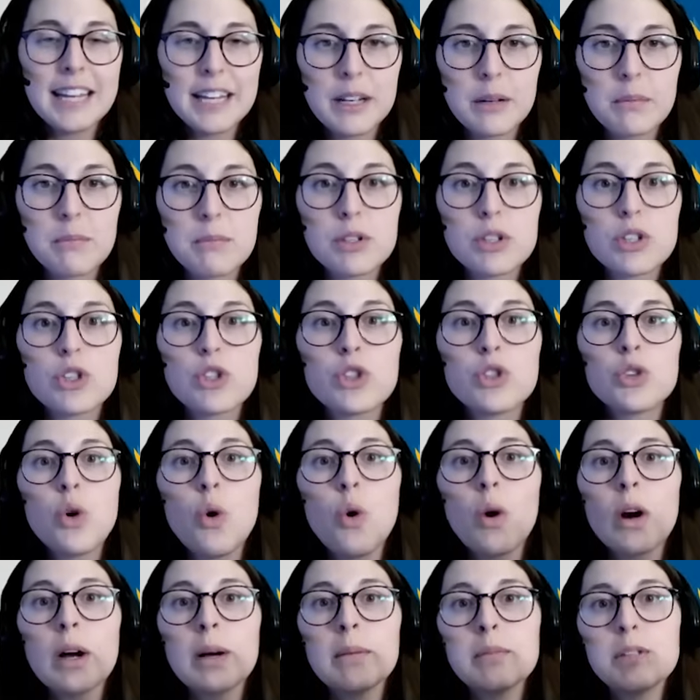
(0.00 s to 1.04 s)
it
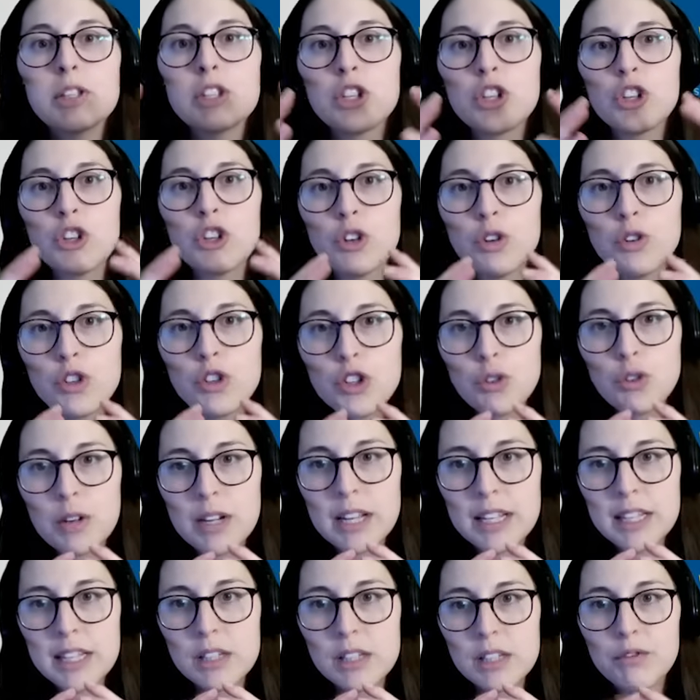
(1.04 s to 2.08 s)
absorbs the
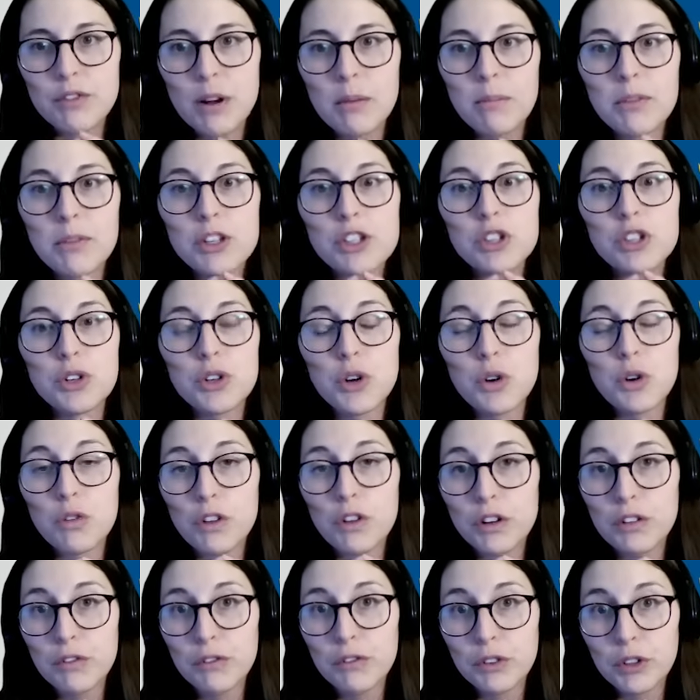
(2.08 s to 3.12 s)
nutrients from the
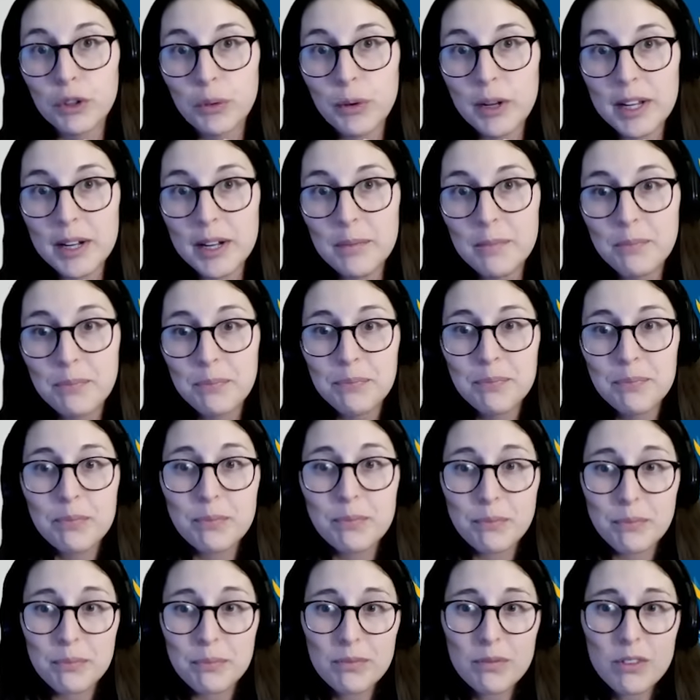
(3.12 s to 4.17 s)
synovial fluid.
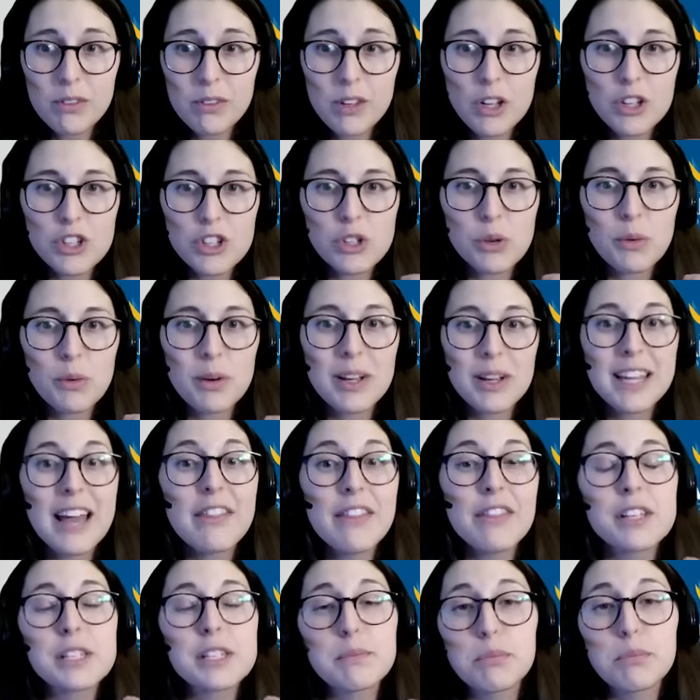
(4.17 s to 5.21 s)
So, again,
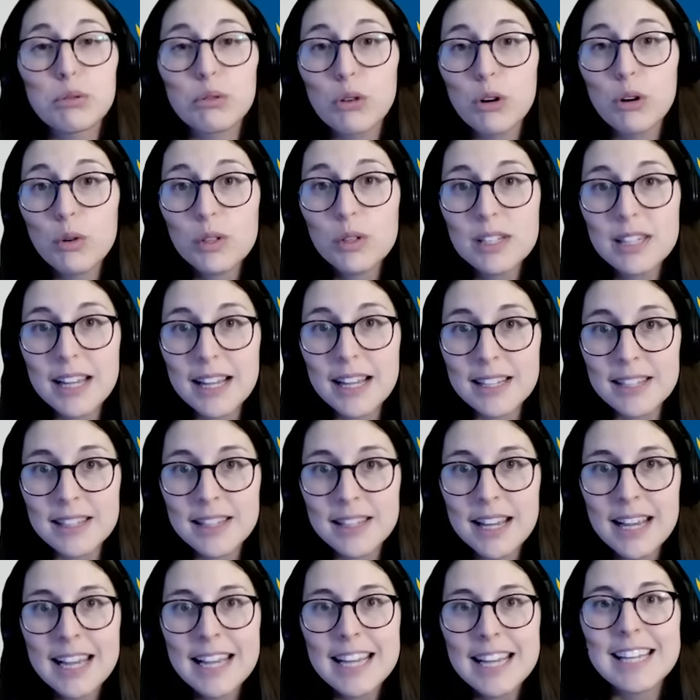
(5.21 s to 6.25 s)
this process
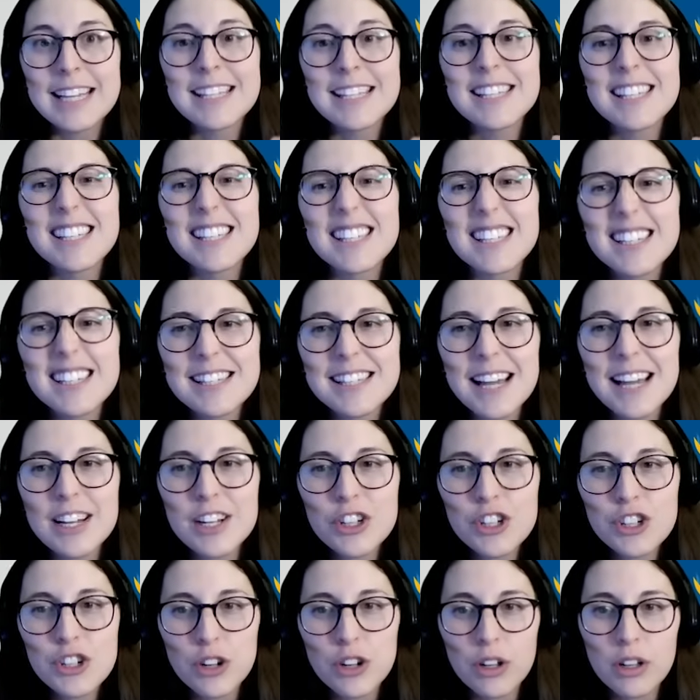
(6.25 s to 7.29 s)
is
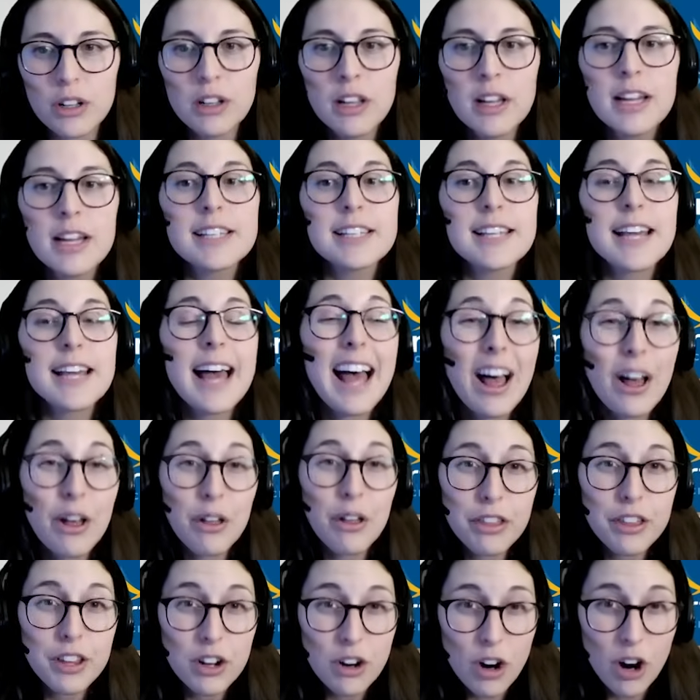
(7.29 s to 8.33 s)
essential to
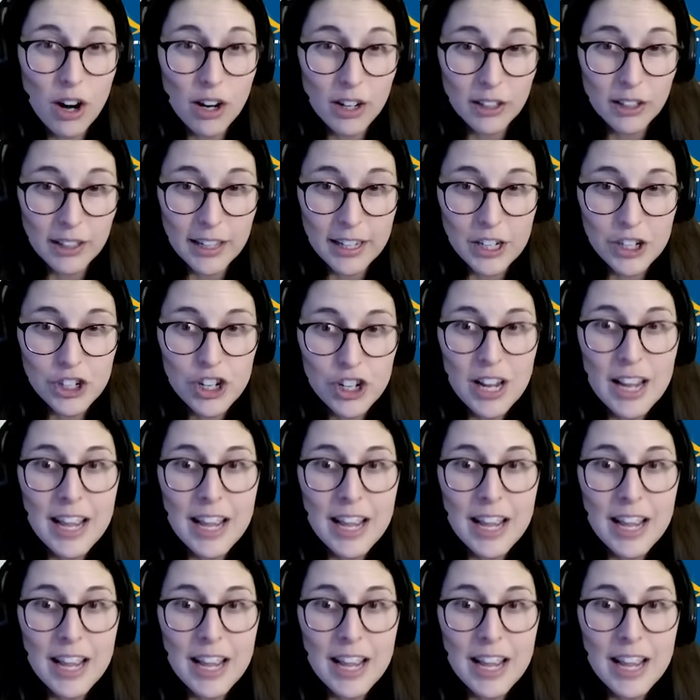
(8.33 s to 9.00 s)
healthy cartilage